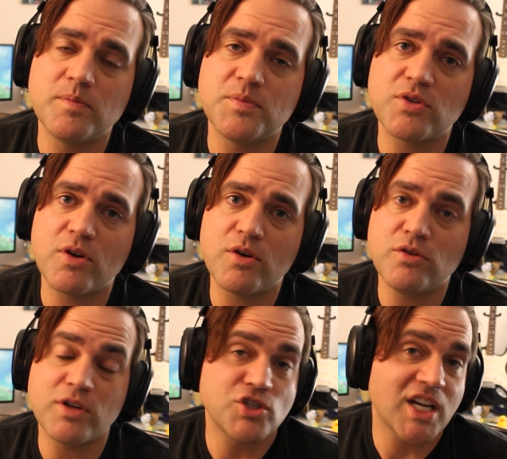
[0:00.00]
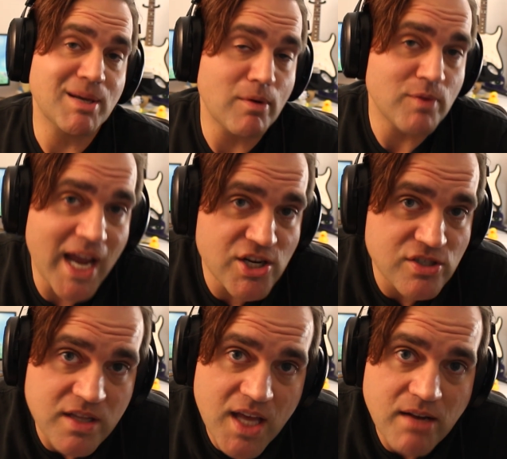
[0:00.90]
So you can check out my
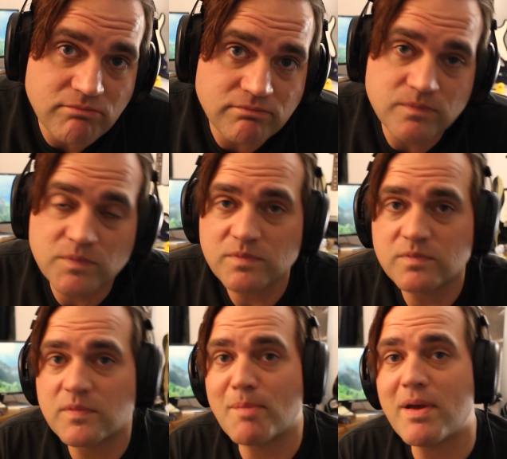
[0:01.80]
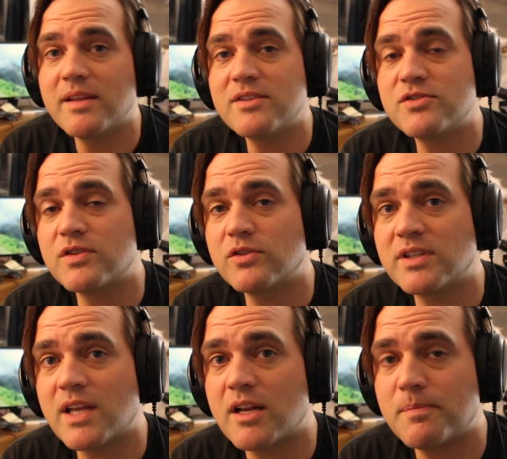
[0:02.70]
reaction to that. I'm Ellis, you could
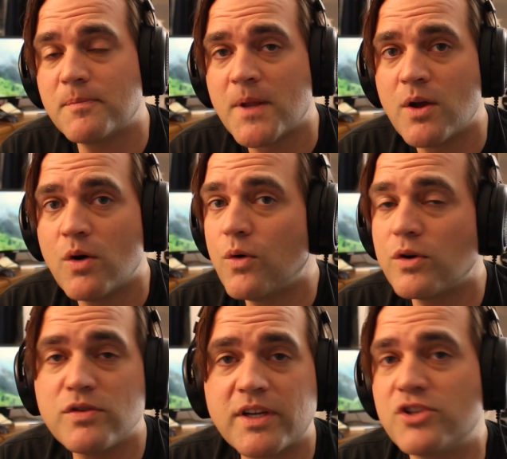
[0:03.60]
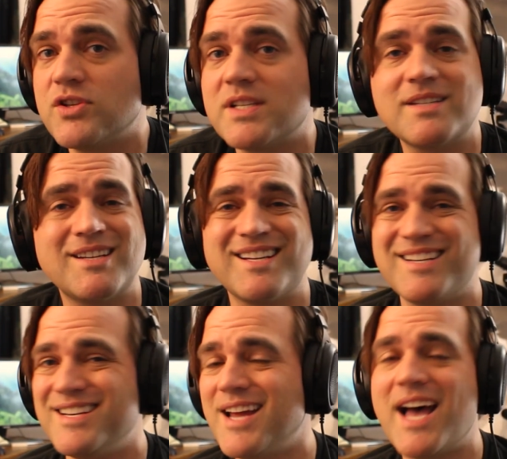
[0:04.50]
look that up. Or you could just
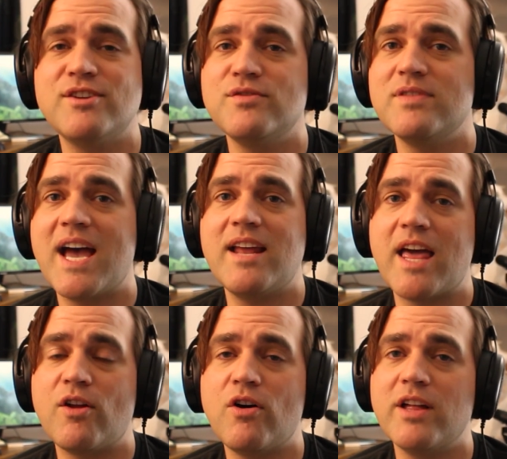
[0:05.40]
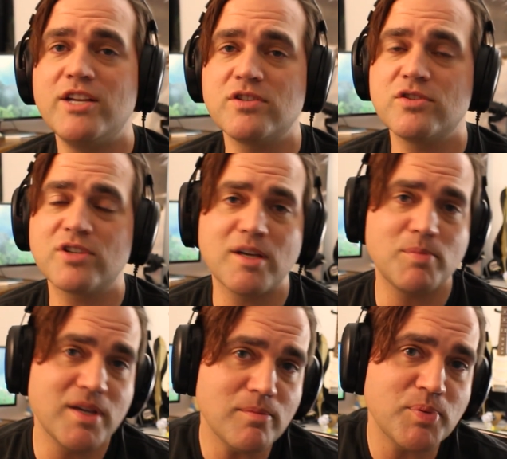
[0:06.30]
not do that at all and just look
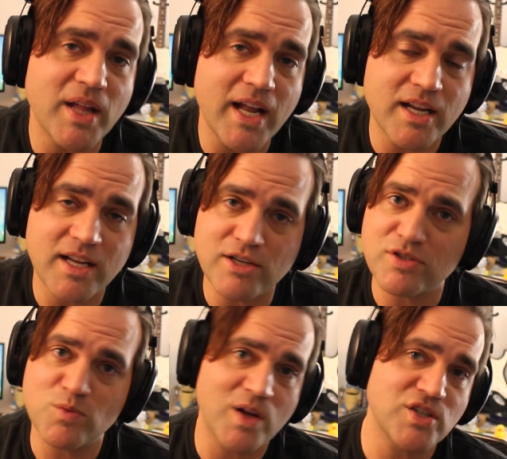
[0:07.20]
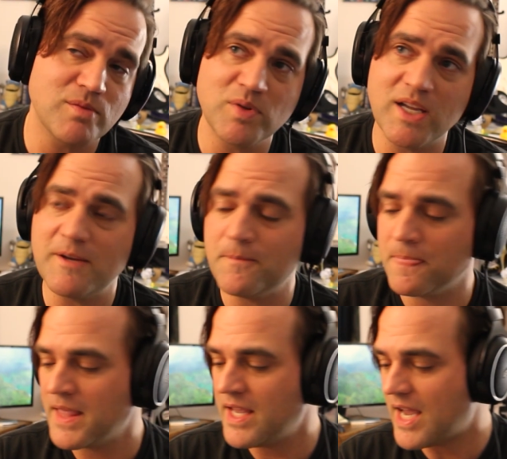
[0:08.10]
up him playing it and just watch him play
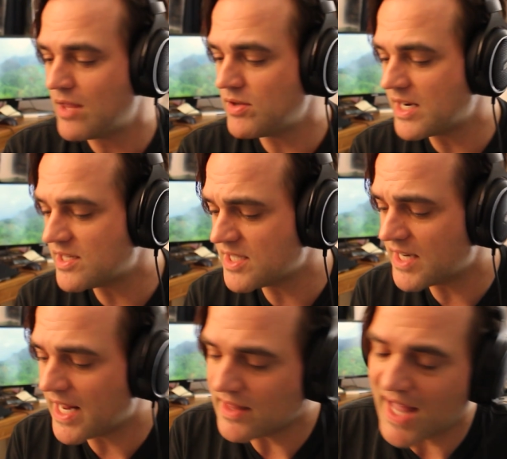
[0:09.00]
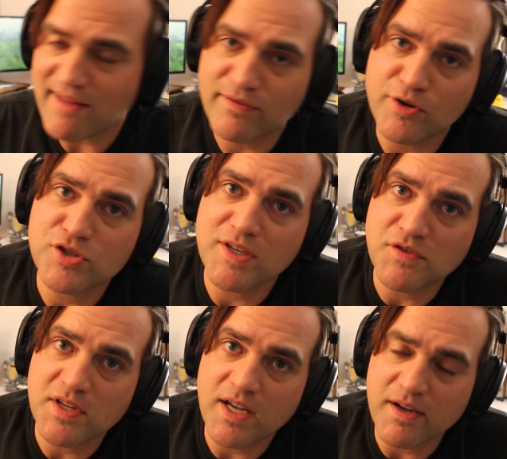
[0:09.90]
it. And then I just did a live version
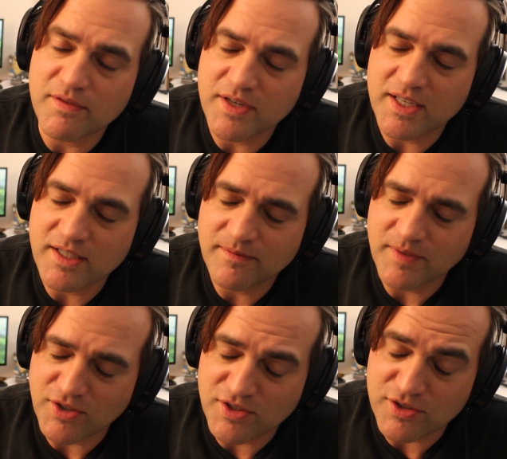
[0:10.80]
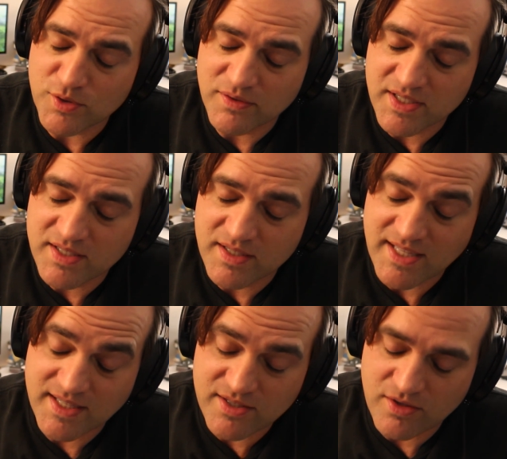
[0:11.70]
of not just the two of us,
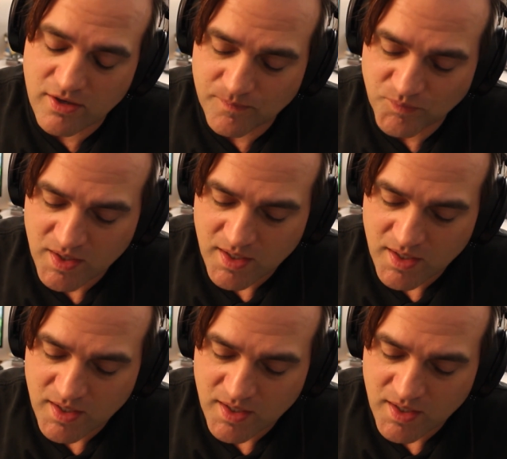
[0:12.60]
that's this song.